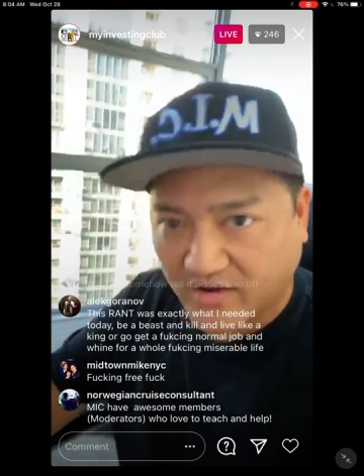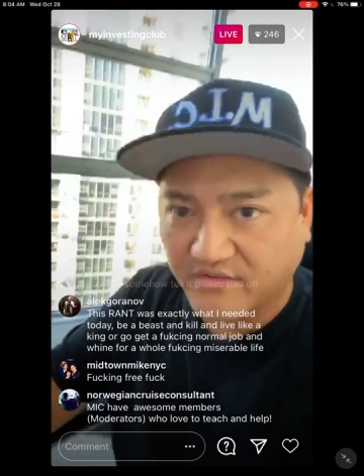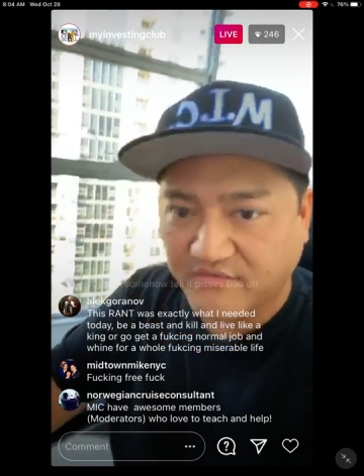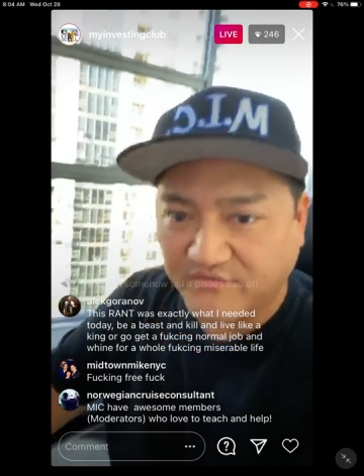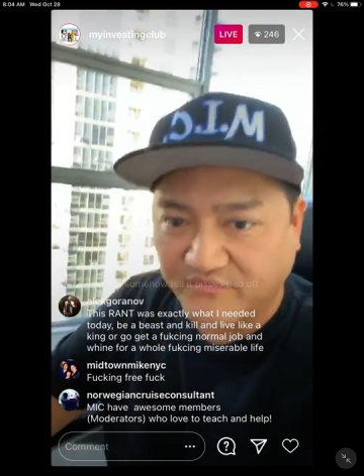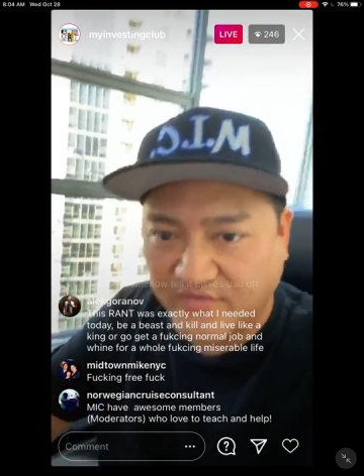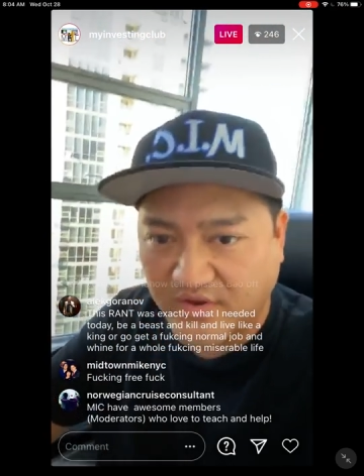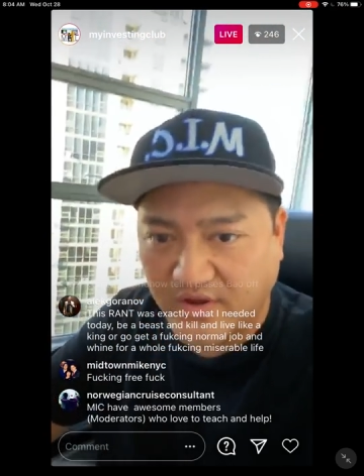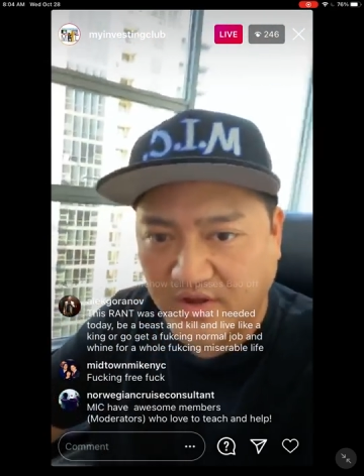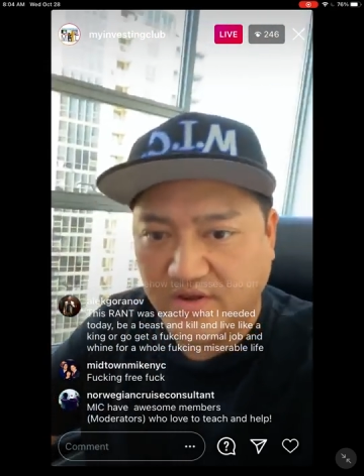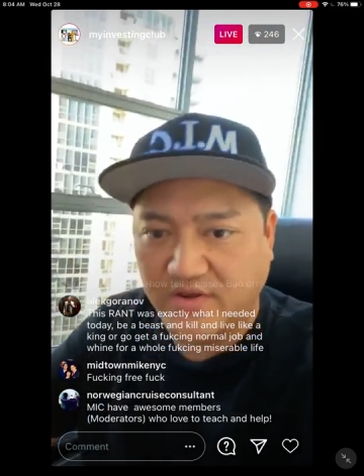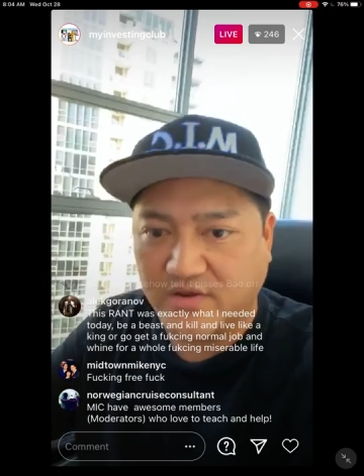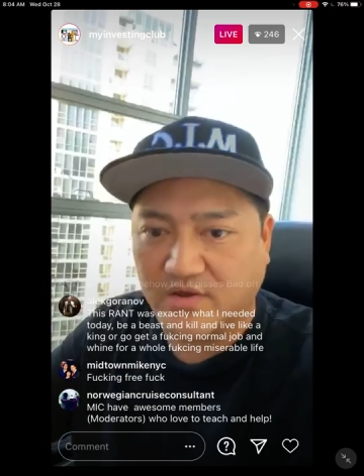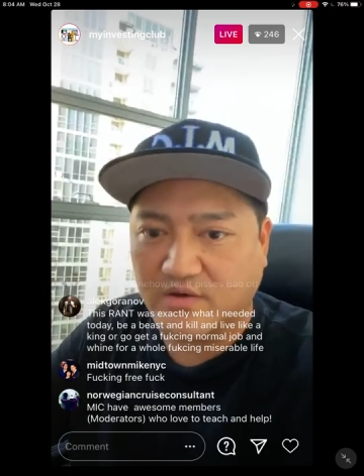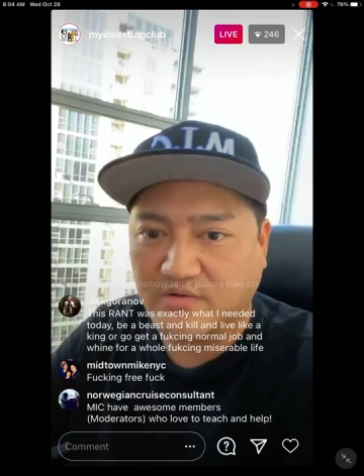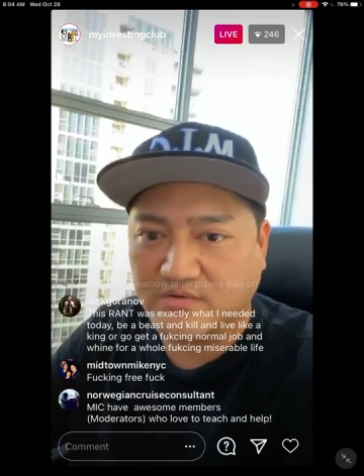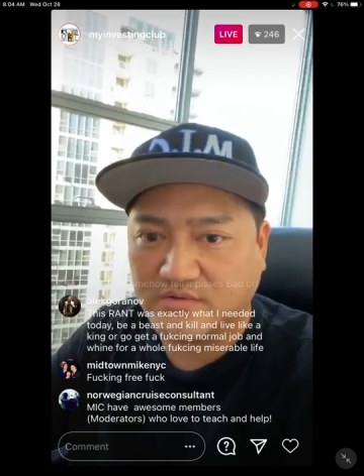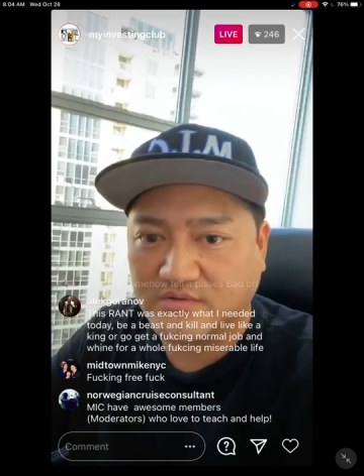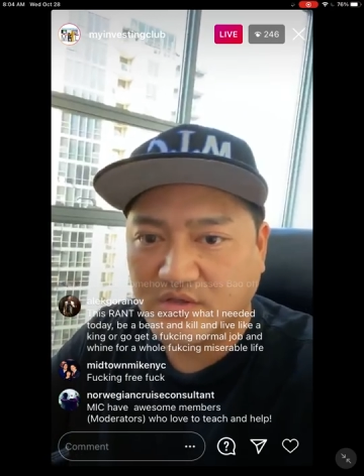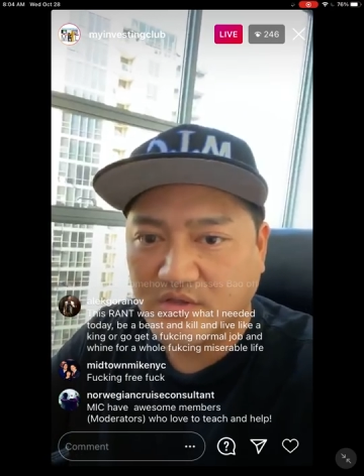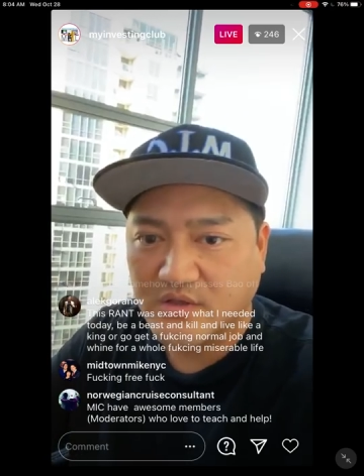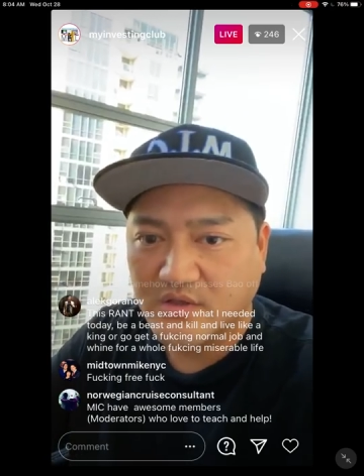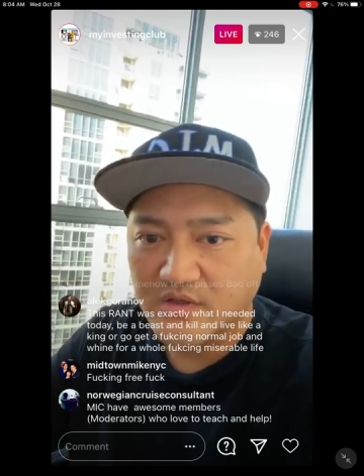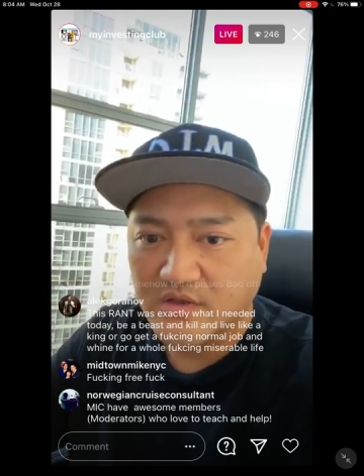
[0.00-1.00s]
fucking
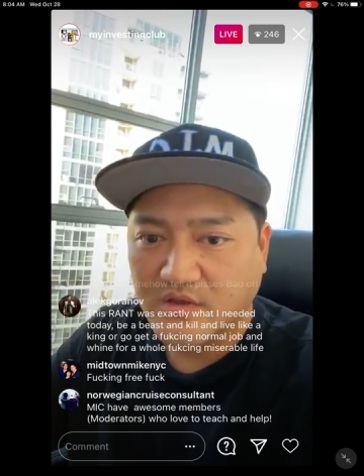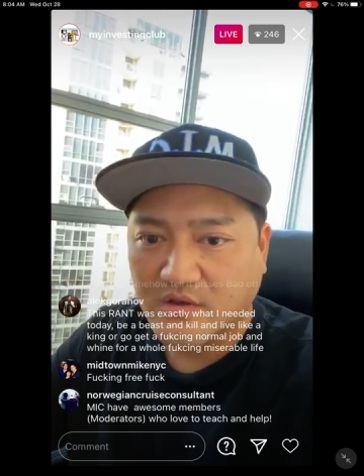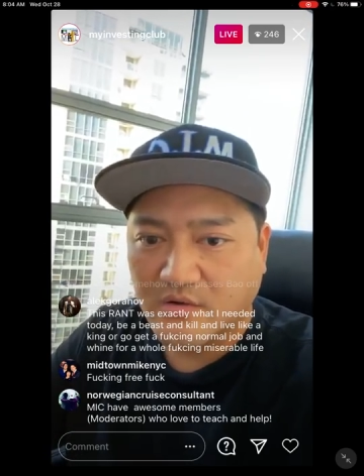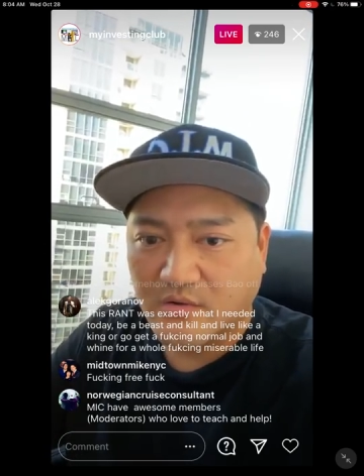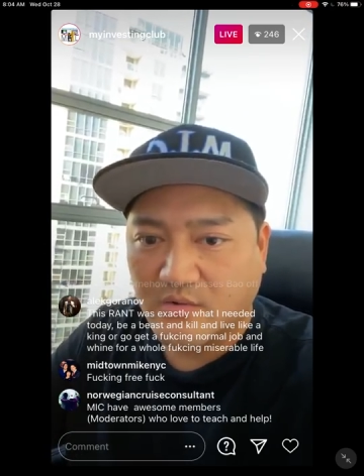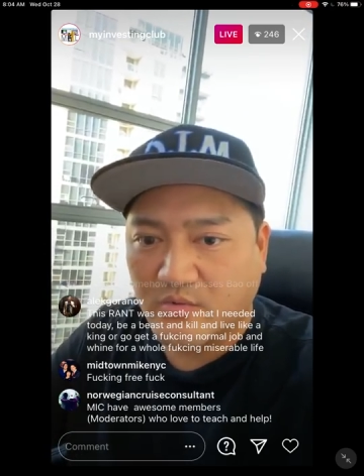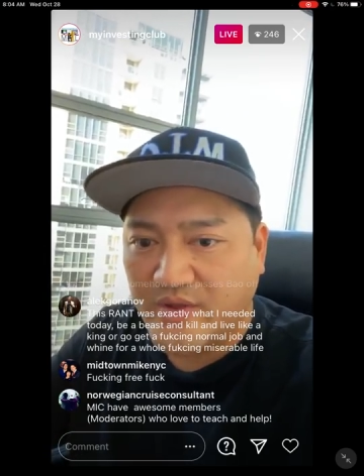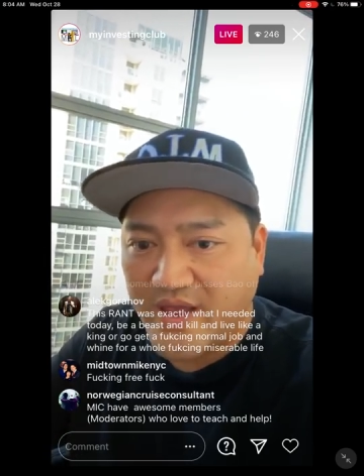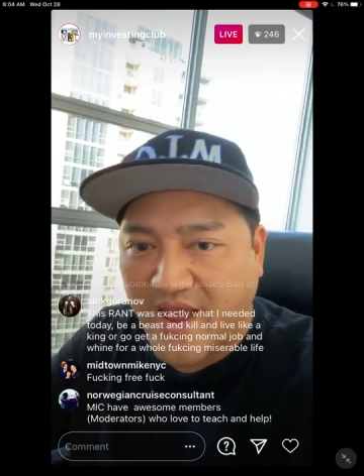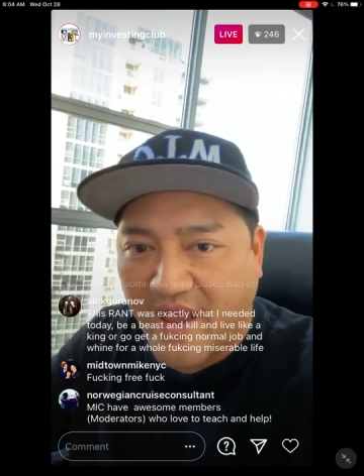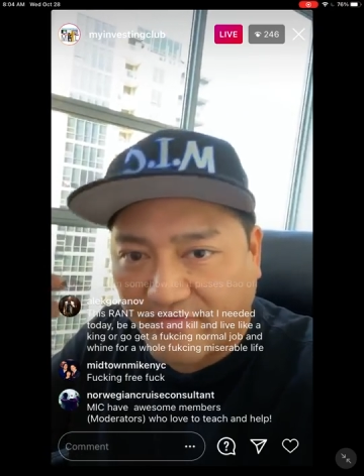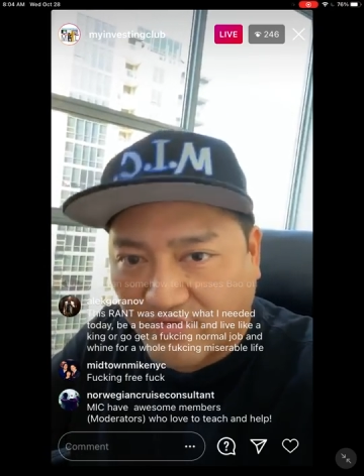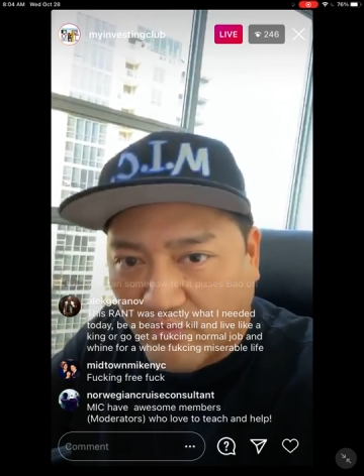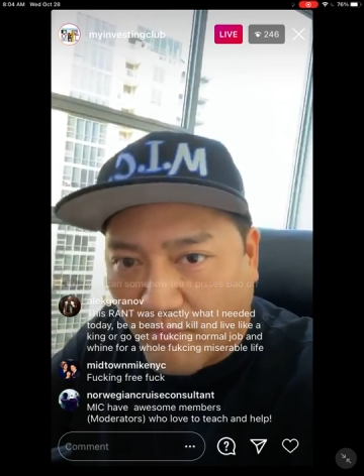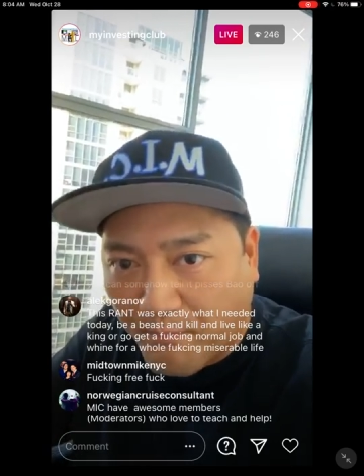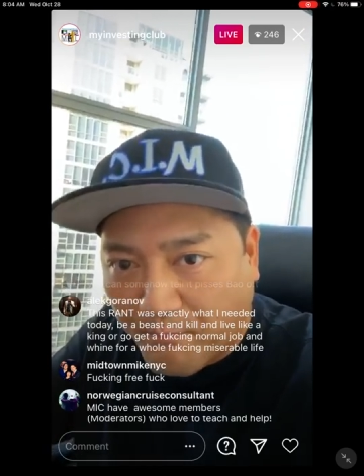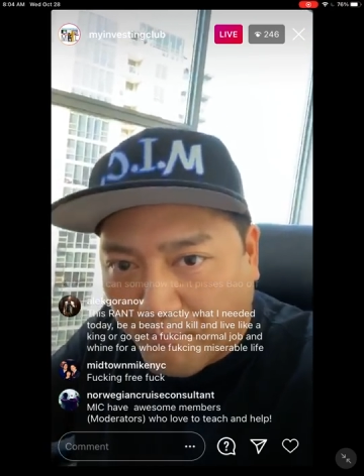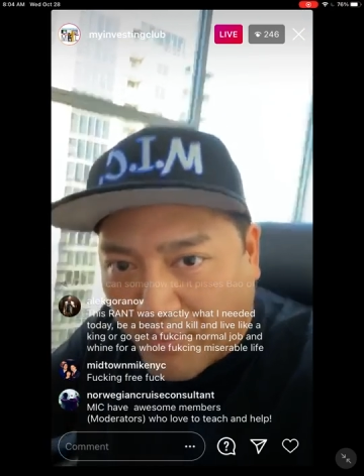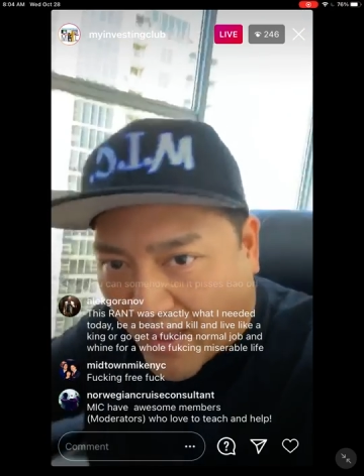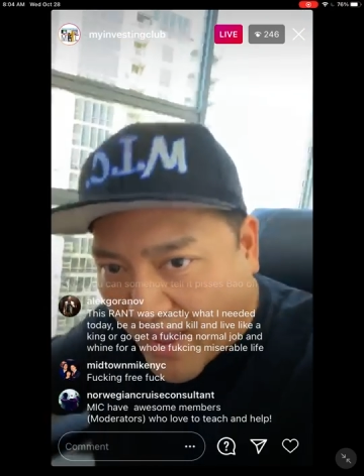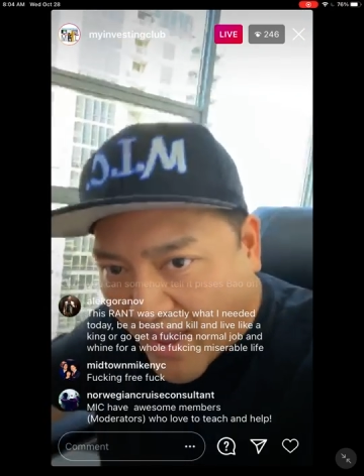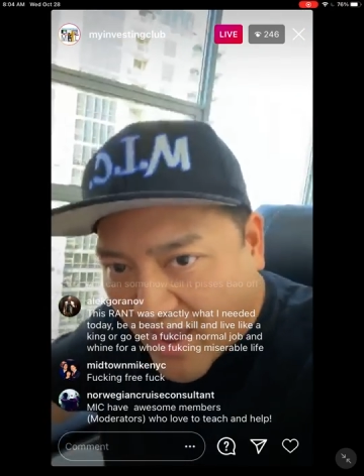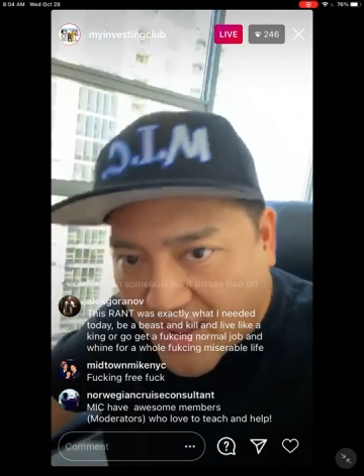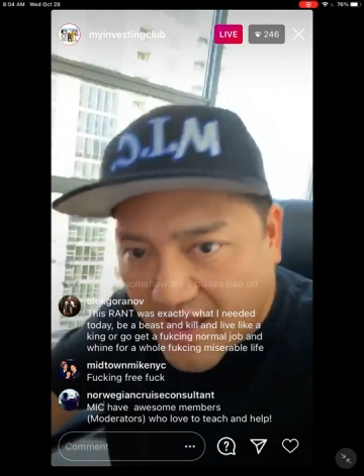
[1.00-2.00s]
videos. We have to
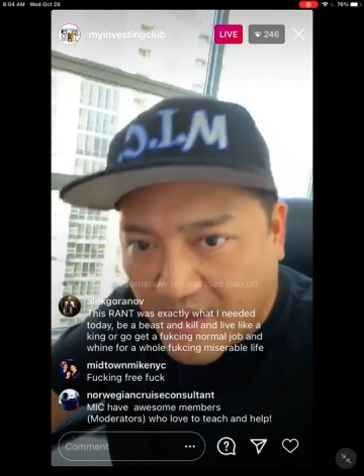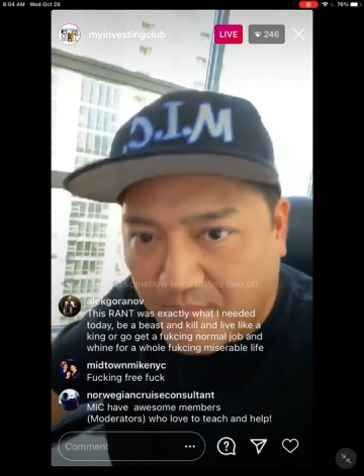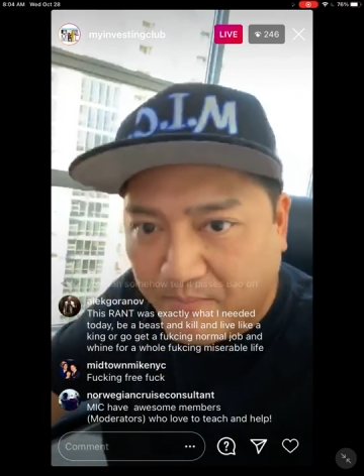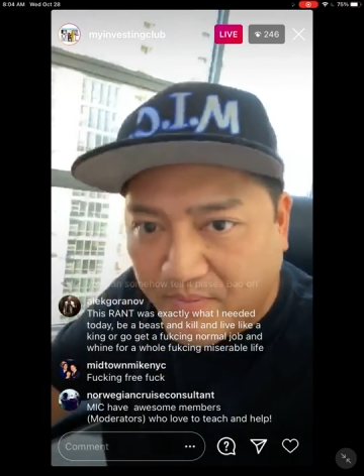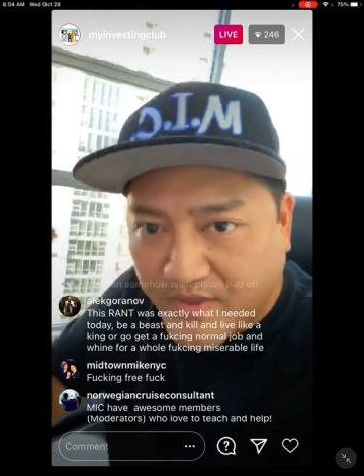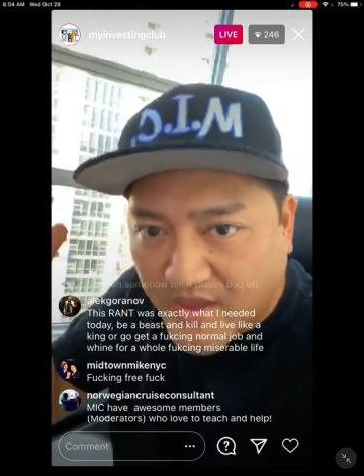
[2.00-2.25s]
pay